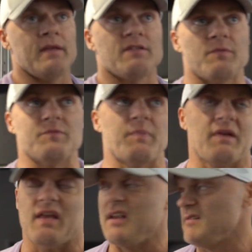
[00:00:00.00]
and it's just
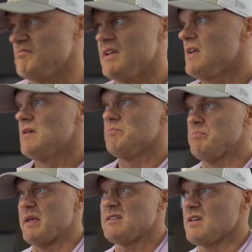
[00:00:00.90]

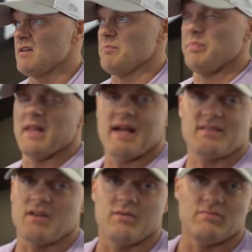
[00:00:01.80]
basically gonna
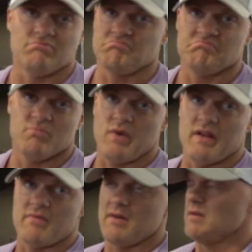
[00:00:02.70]
blast out
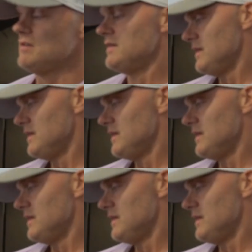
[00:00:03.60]
whatever